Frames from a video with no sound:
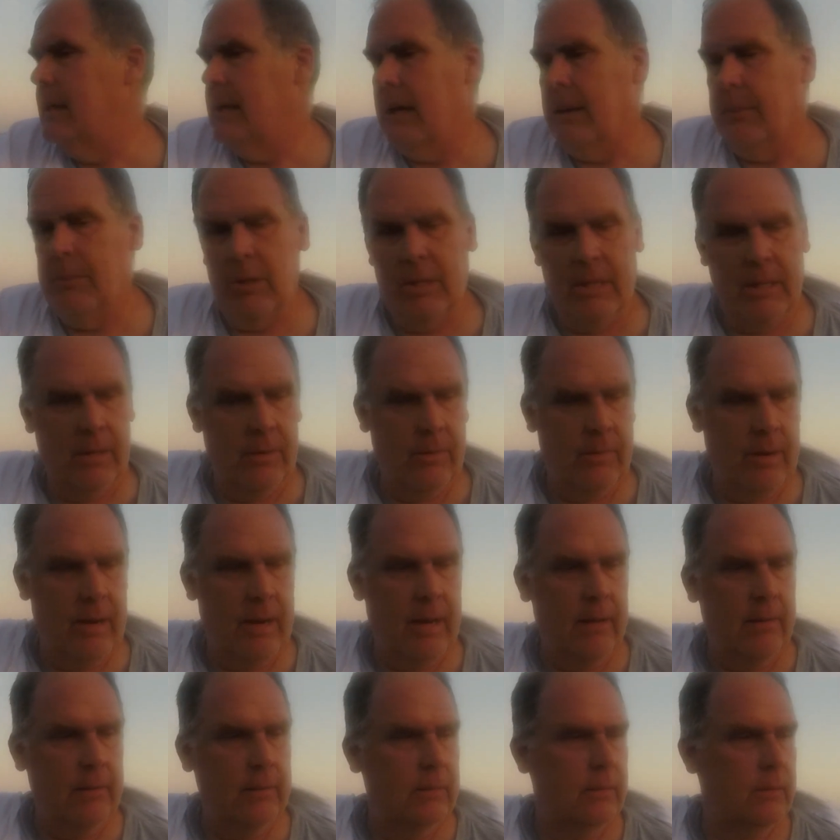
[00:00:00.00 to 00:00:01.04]
I'm looking
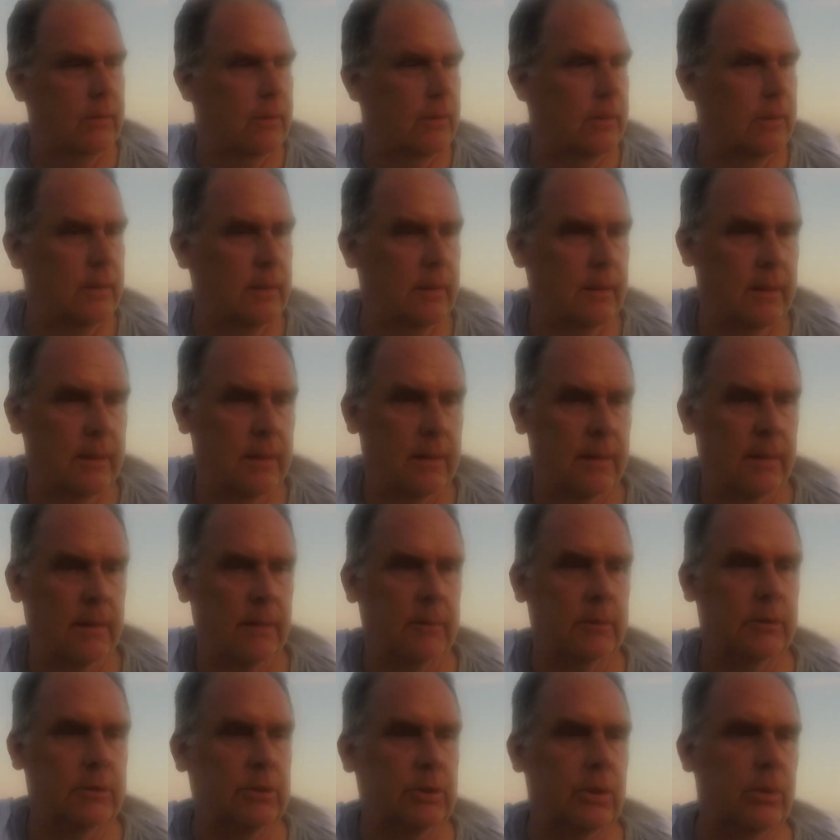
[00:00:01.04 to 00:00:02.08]
around. Look, I
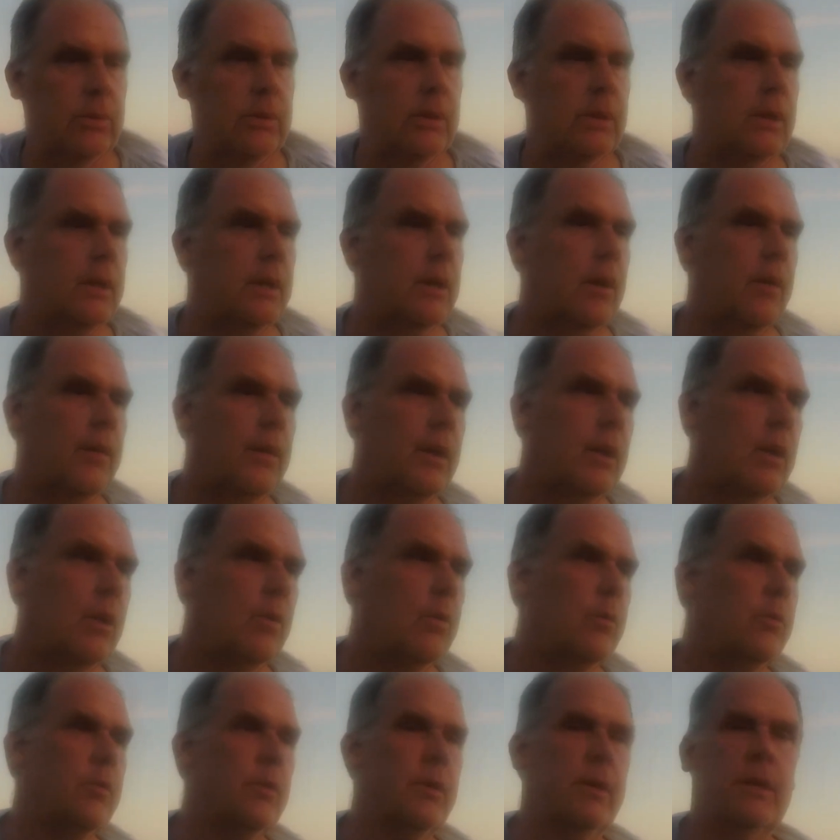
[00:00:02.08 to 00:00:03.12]
want to show you. Look at all the
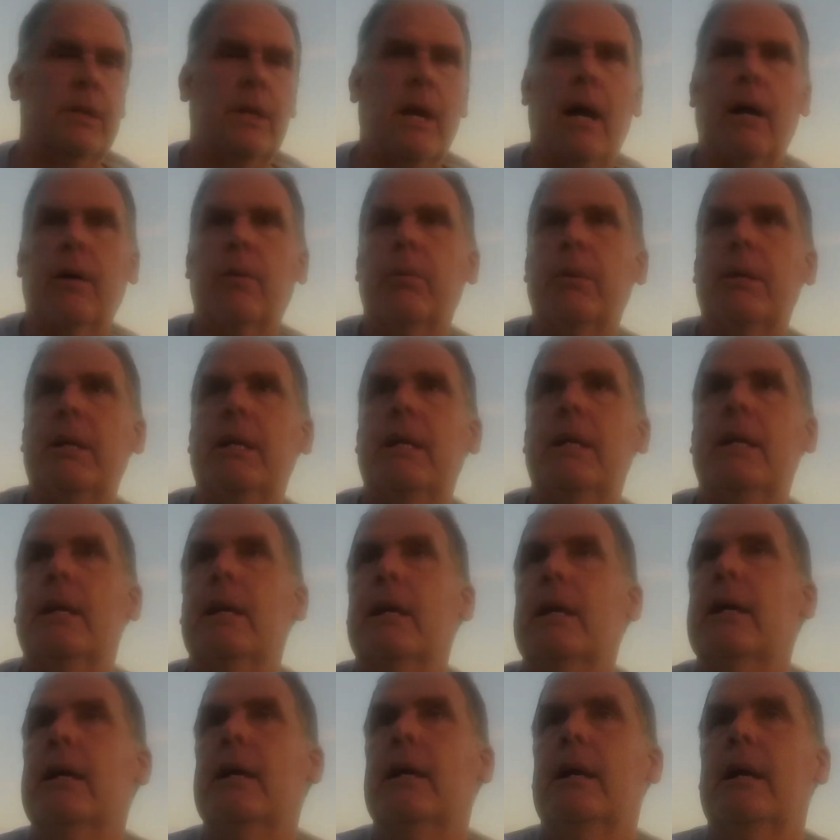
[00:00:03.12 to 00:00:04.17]
clover and dockweed.
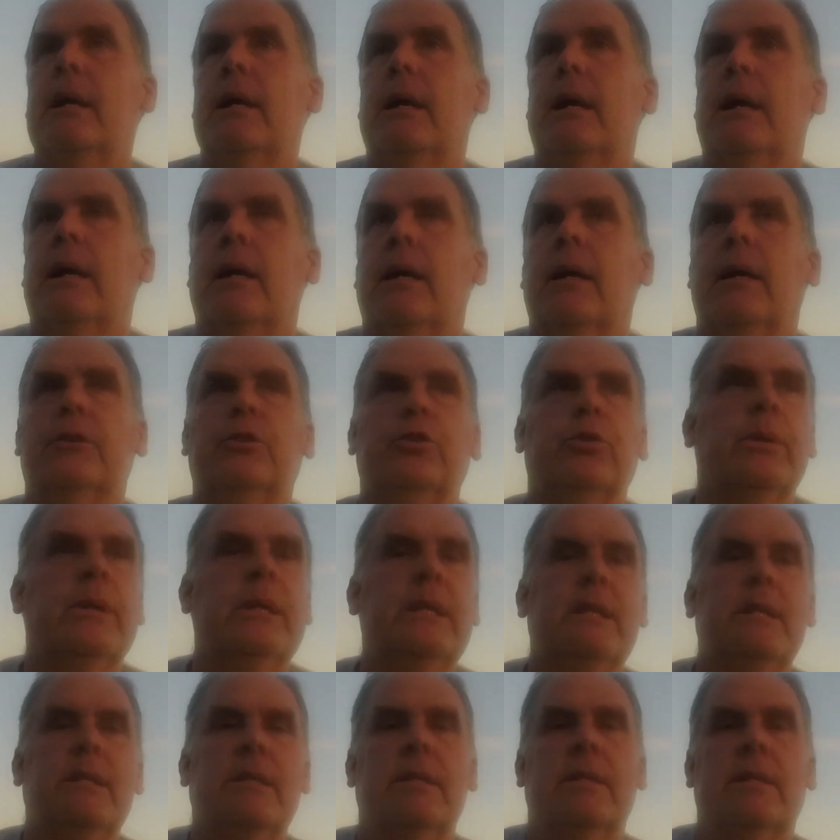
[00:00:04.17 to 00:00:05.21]

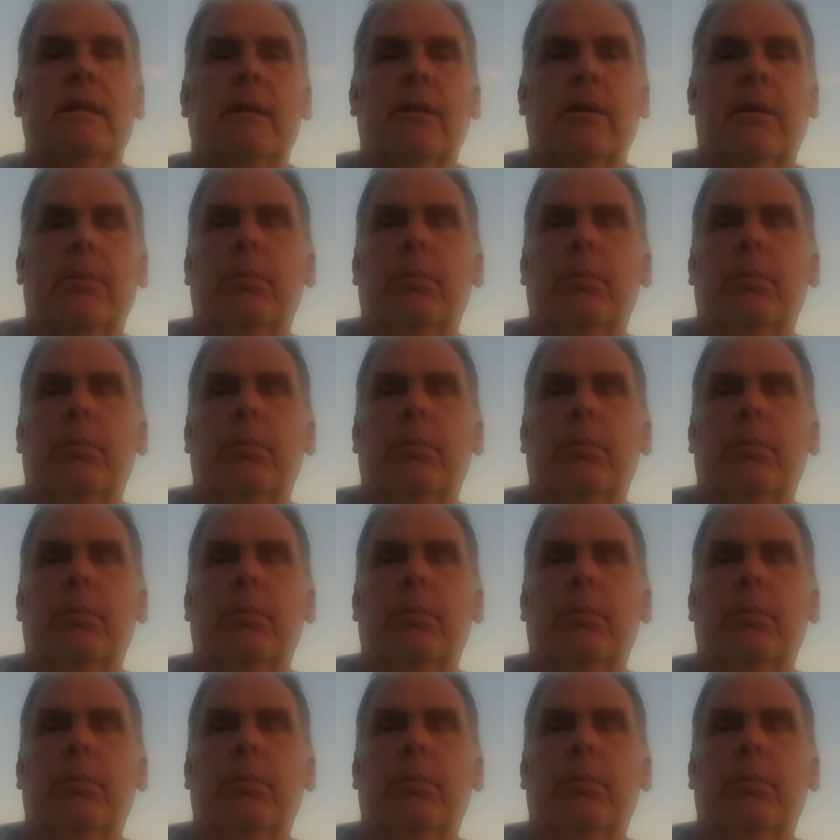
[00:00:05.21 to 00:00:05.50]
Trees are